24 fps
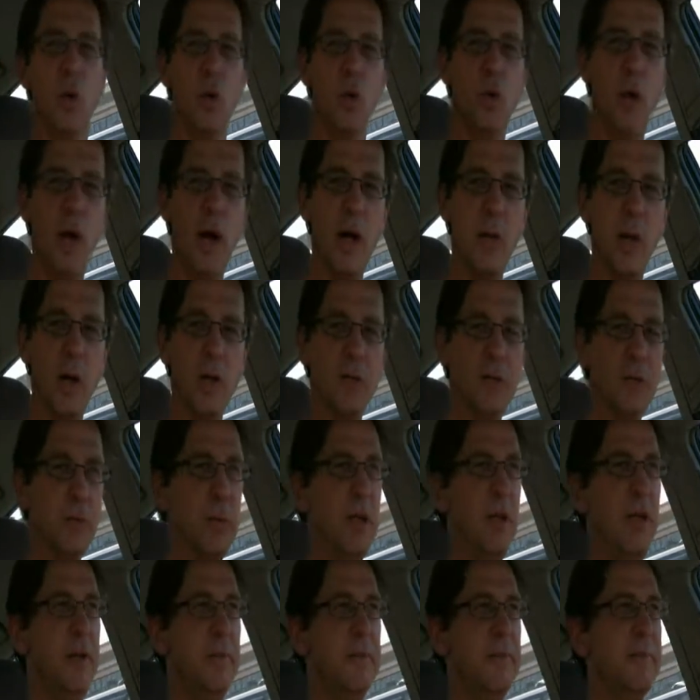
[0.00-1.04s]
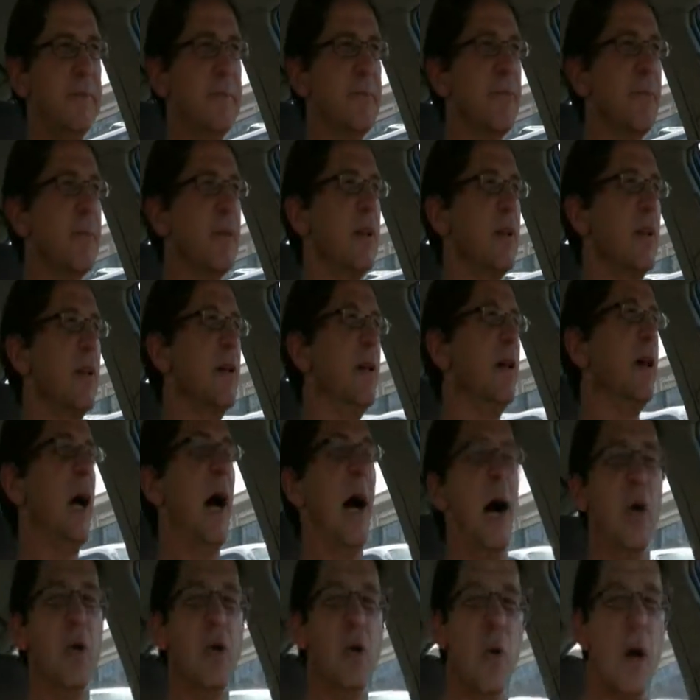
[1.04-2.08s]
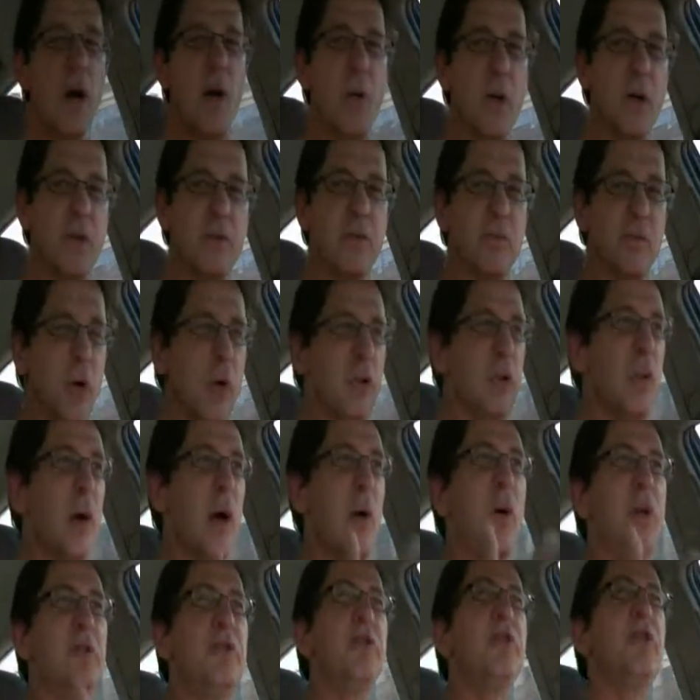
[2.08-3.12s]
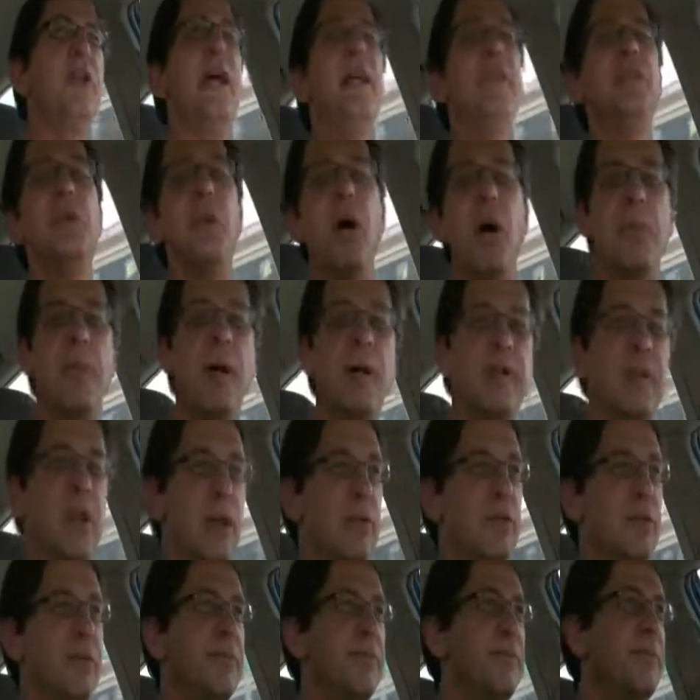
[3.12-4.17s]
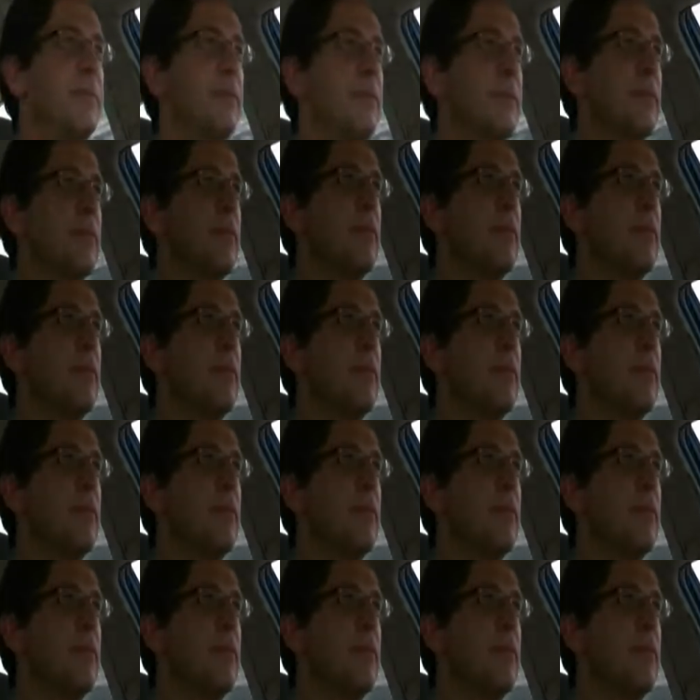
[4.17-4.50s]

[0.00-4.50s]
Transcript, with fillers: who do I want to be? How do I want, what do I want to change about myself?